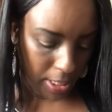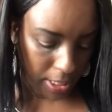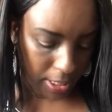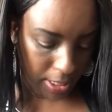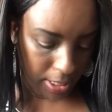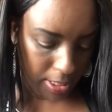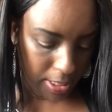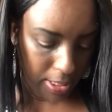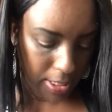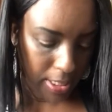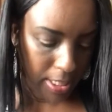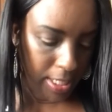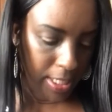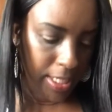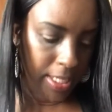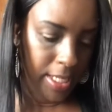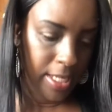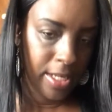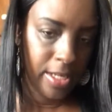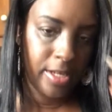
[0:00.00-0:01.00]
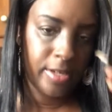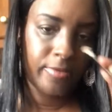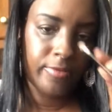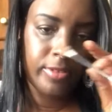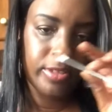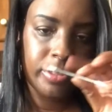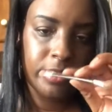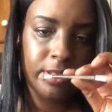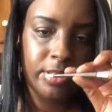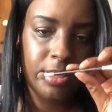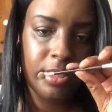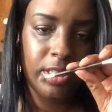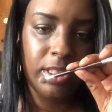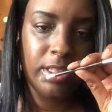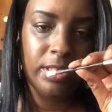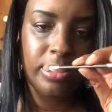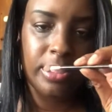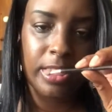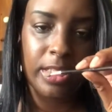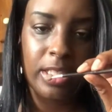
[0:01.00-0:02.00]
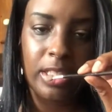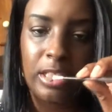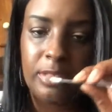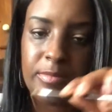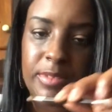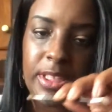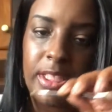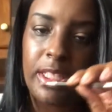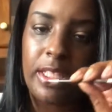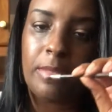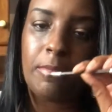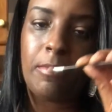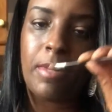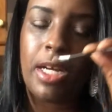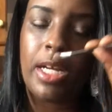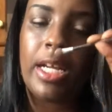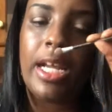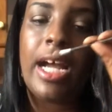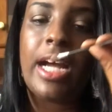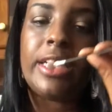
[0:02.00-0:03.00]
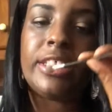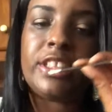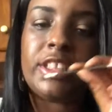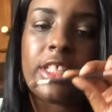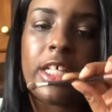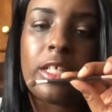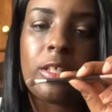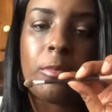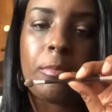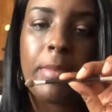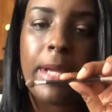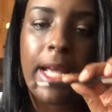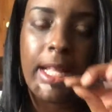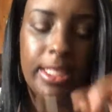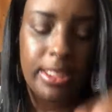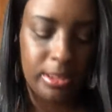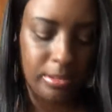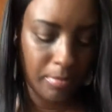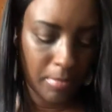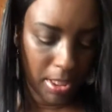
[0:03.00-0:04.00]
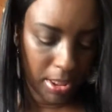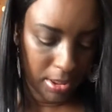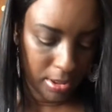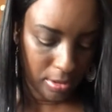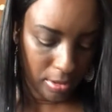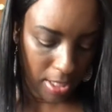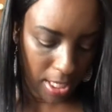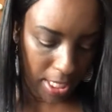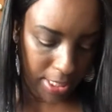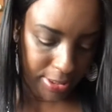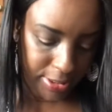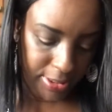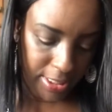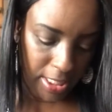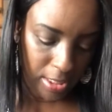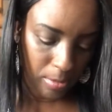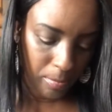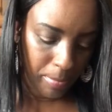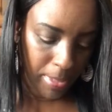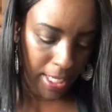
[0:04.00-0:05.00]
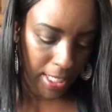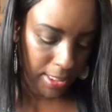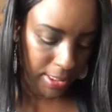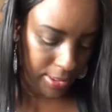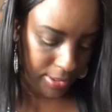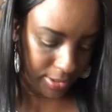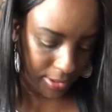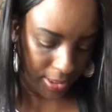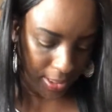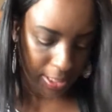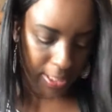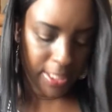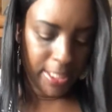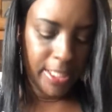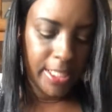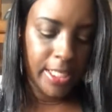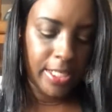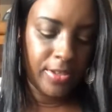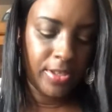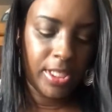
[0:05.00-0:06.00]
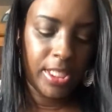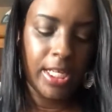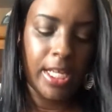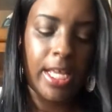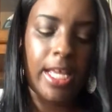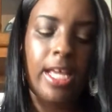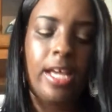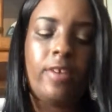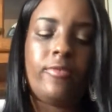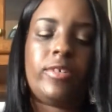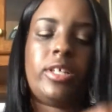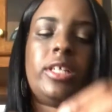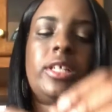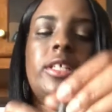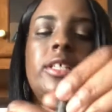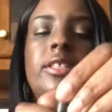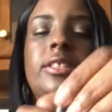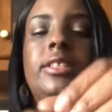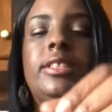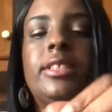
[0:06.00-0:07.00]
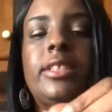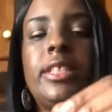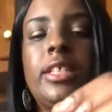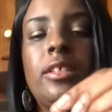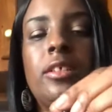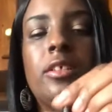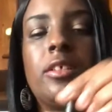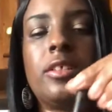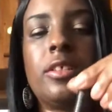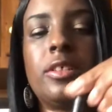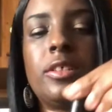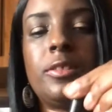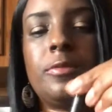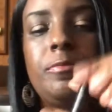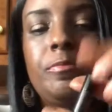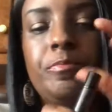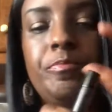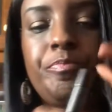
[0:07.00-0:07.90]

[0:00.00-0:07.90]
And then I have these that comes in my eyeshadow palettes, my little eyeshadow palettes. And then I have a concealer.